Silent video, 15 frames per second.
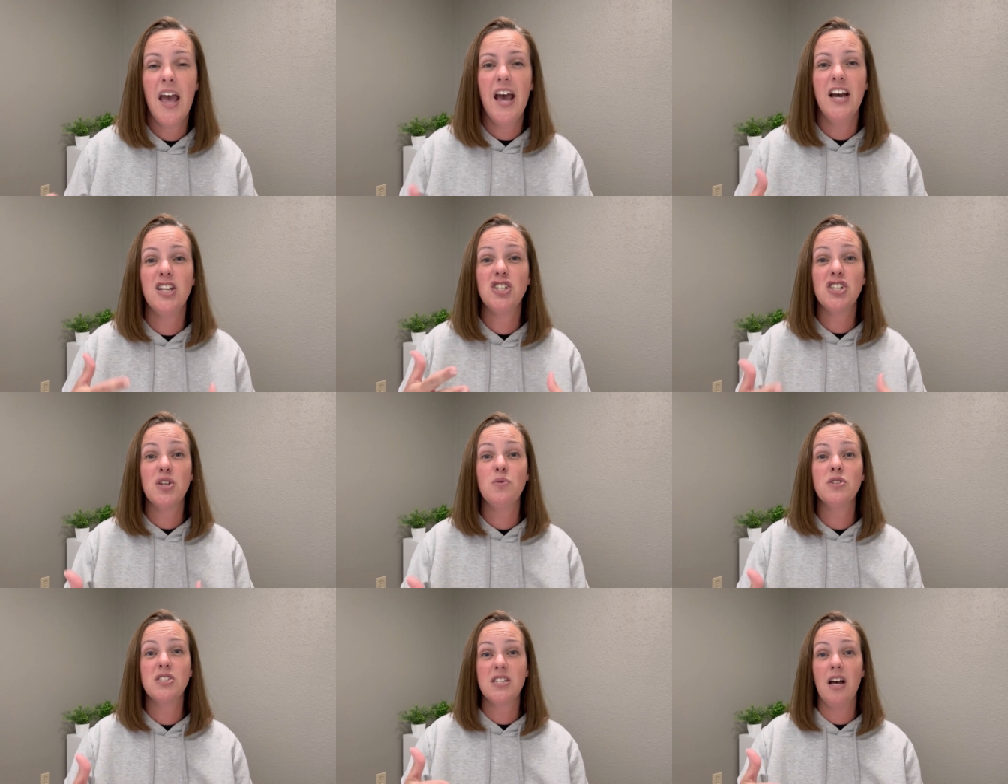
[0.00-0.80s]
And she
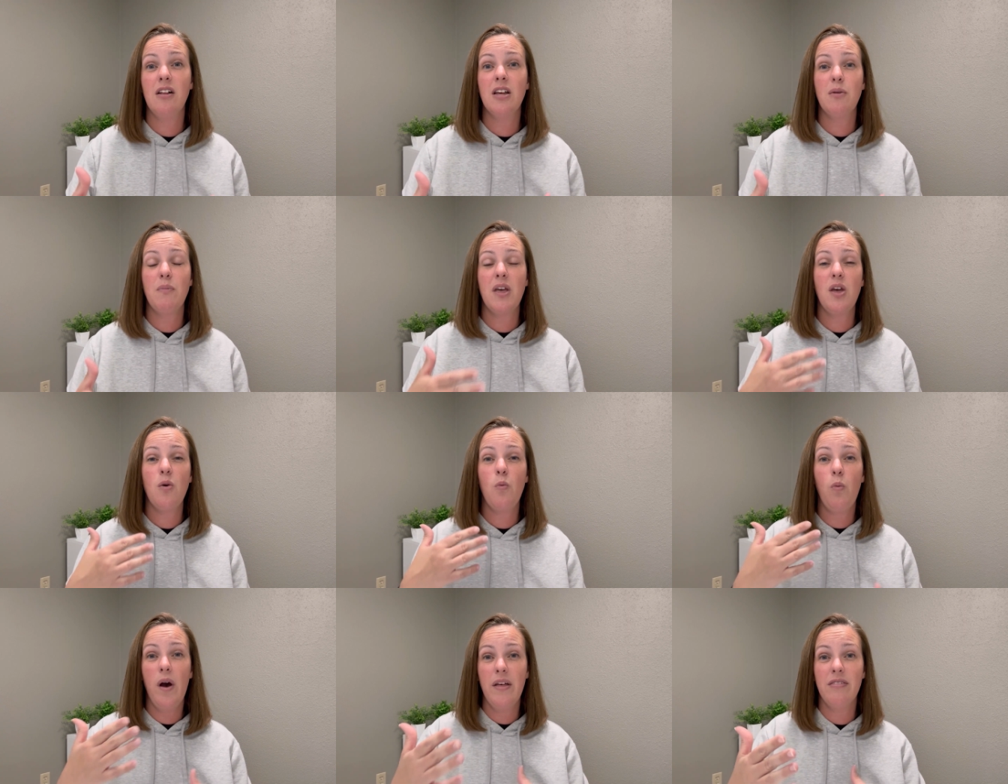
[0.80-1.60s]
was telling me
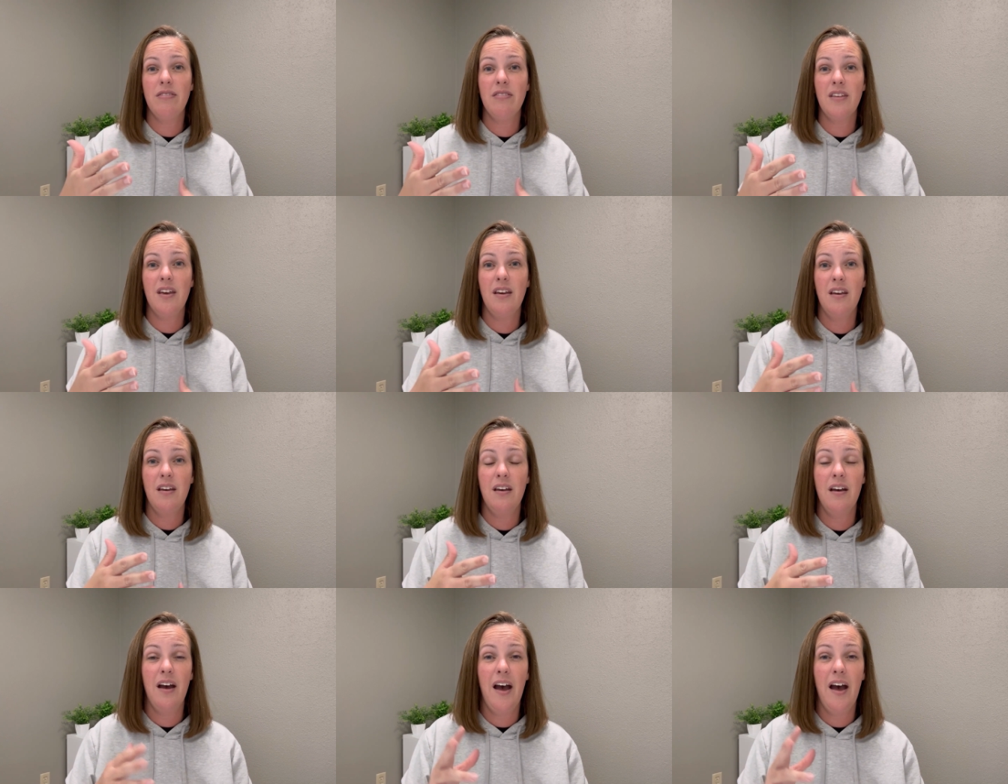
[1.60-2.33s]
what the